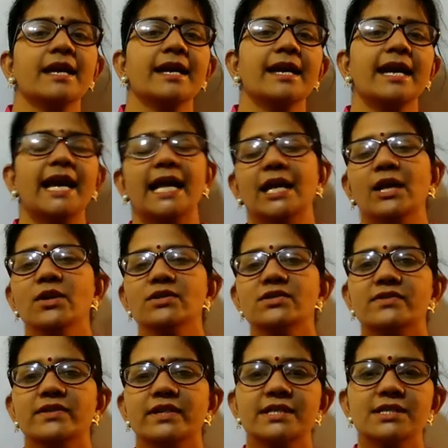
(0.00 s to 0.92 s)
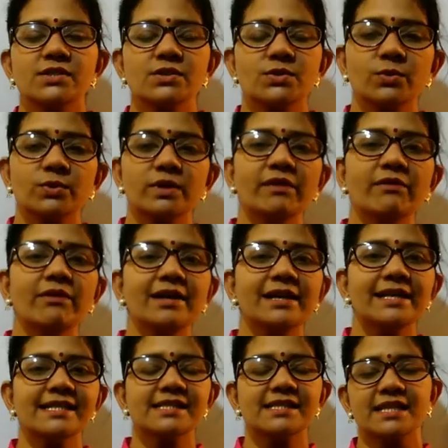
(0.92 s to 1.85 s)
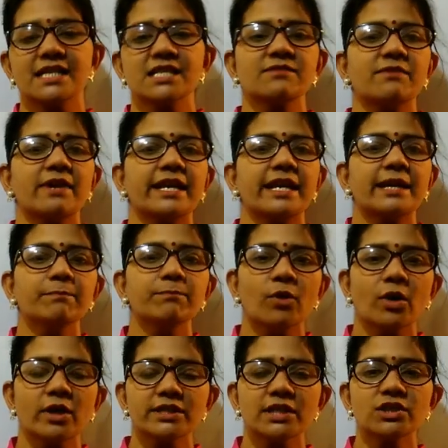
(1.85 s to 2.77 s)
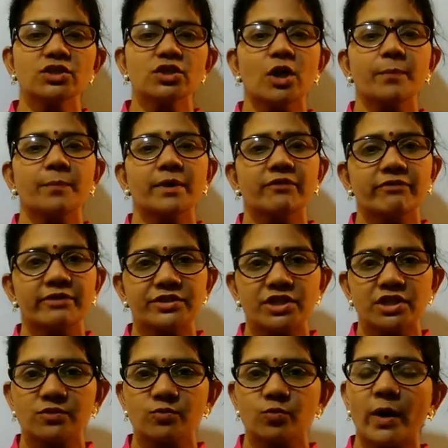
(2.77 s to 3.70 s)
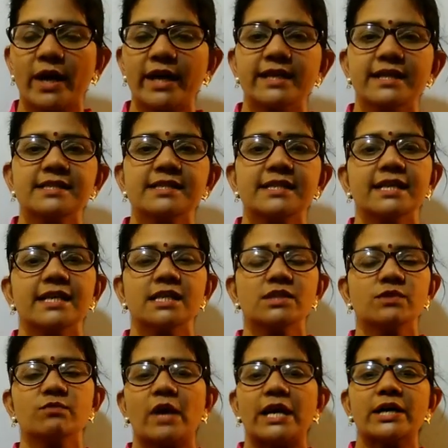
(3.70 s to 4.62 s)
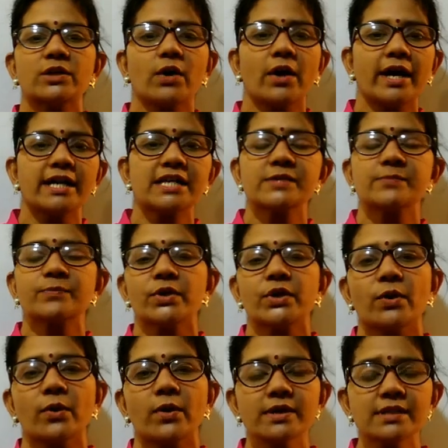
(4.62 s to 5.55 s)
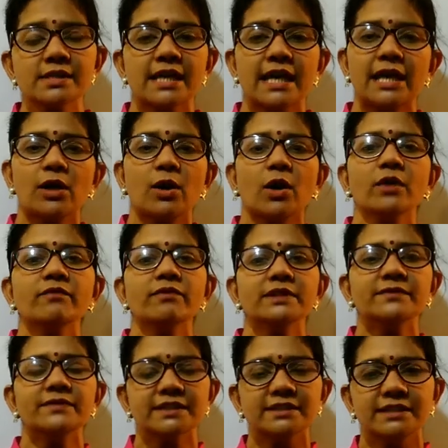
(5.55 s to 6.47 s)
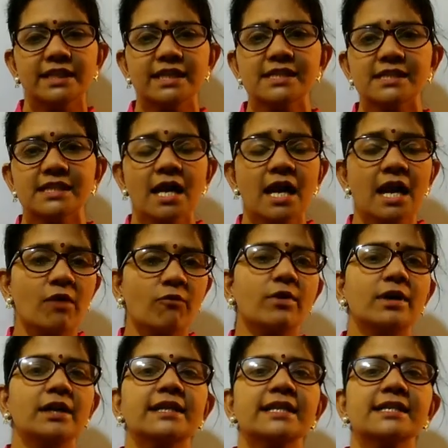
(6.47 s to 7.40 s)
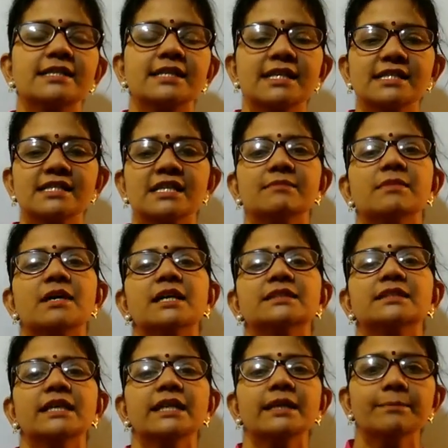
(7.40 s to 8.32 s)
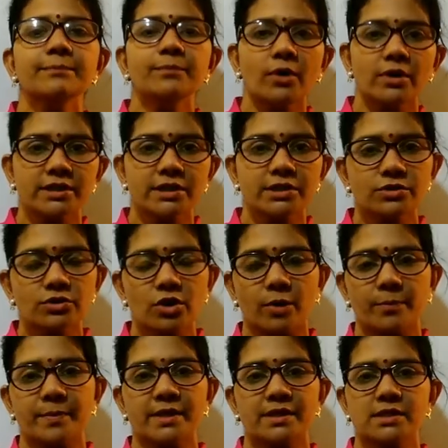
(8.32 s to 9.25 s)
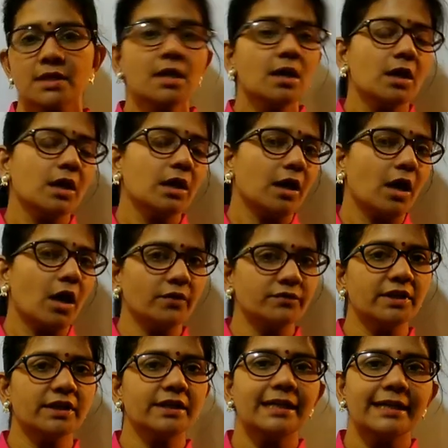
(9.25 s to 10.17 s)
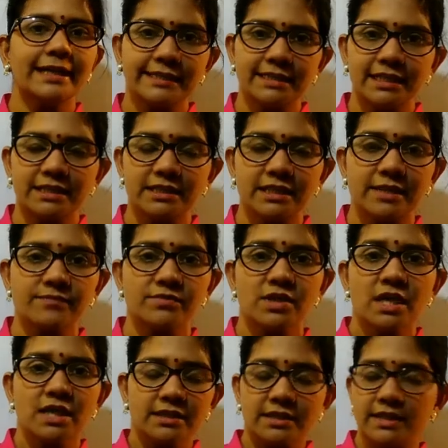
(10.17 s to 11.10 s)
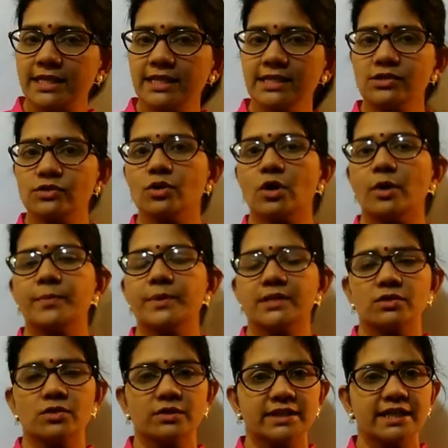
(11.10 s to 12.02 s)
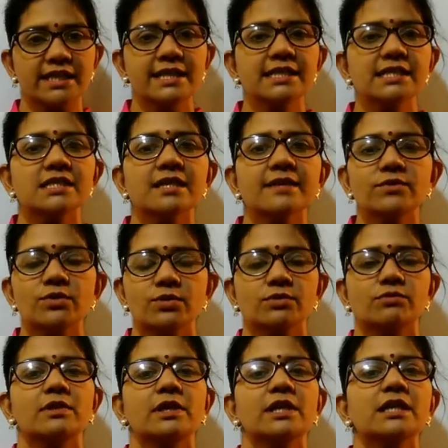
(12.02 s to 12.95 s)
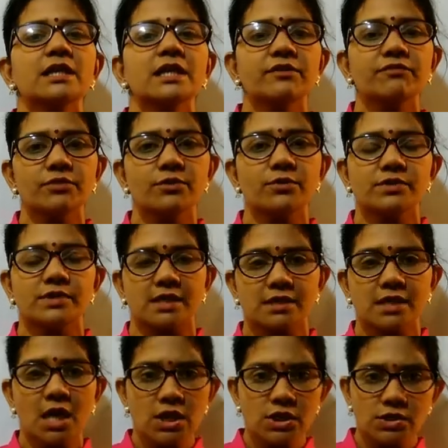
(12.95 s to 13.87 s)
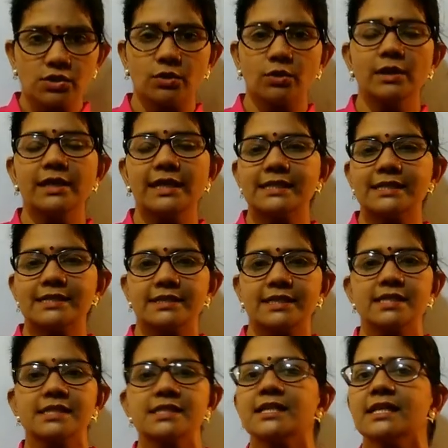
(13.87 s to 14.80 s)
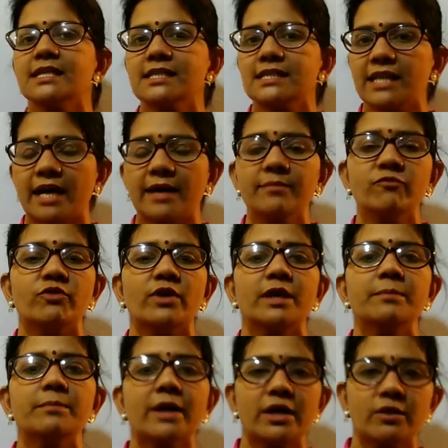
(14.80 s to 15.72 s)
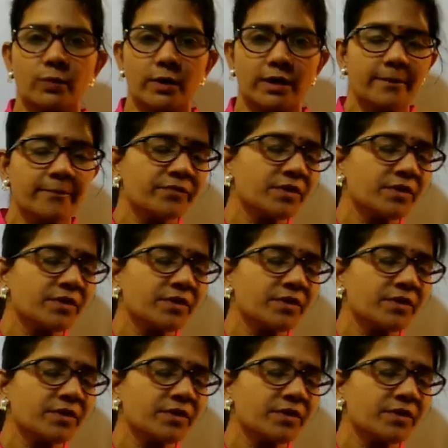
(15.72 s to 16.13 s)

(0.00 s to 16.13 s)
Hello students, today we will discuss very important topic which is viruses, viroids, prions. Along with this, we will discuss some other important topics of the related terms. These topics or these terms usually confuse us. So let's discuss them one by one.